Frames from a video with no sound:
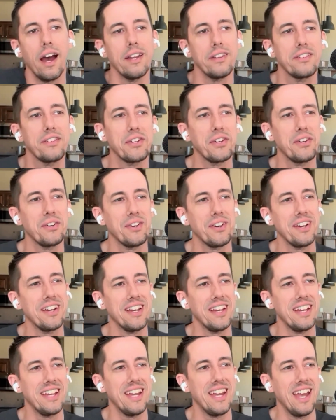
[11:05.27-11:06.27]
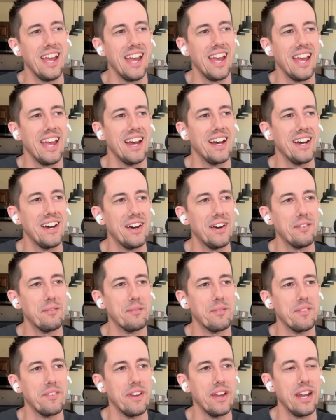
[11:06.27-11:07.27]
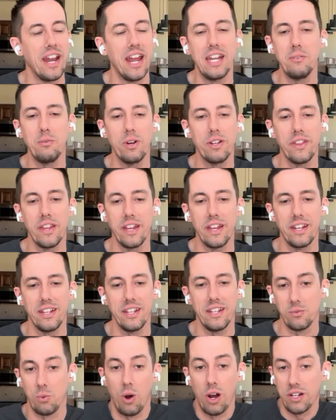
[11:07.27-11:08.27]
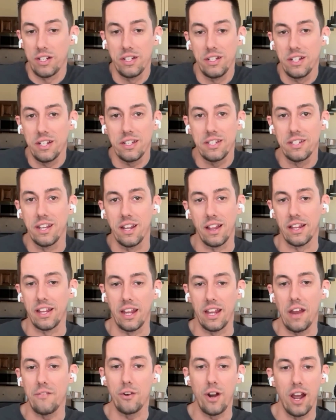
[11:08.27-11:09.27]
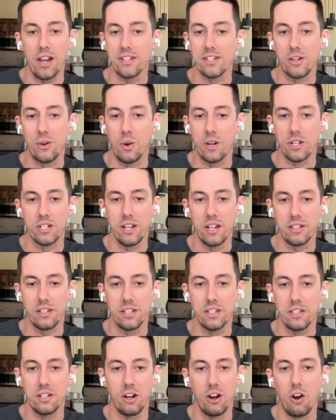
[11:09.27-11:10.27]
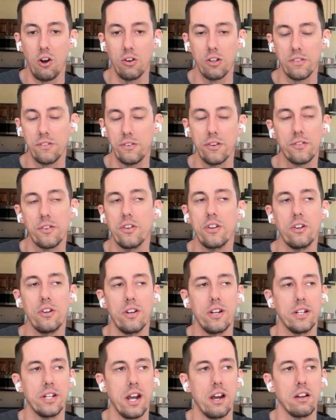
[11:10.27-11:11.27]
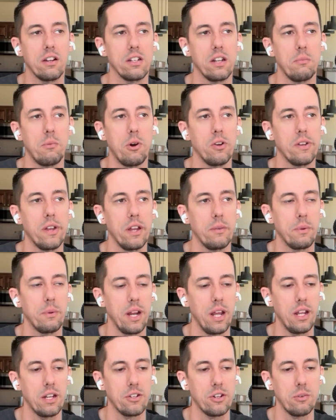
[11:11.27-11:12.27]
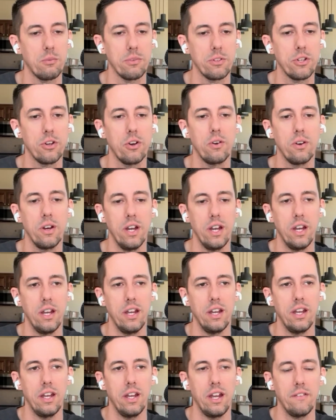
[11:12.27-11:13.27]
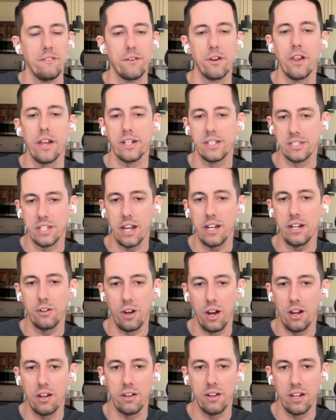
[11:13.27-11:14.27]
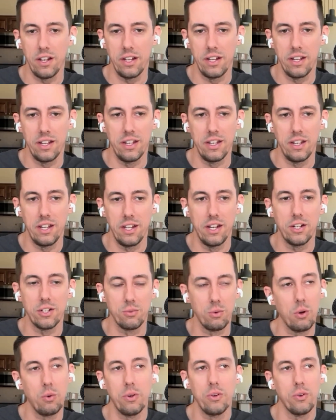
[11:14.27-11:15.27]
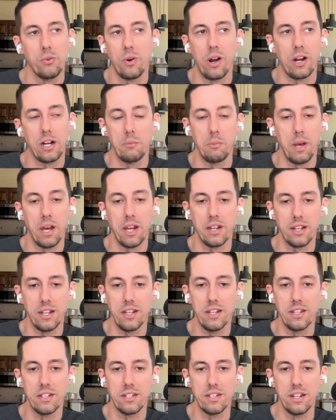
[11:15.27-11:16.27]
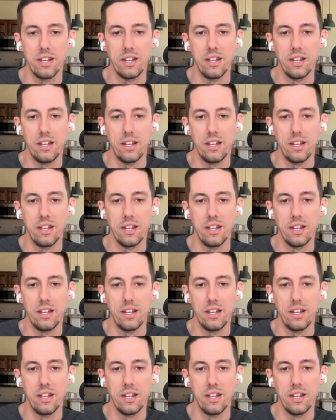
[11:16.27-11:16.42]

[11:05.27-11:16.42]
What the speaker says: and so and anyone that is watching this that like ever has a question like this, always feel free to reach out because I'm always happy to answer them. So for like SiteGround, here's what we would recommend is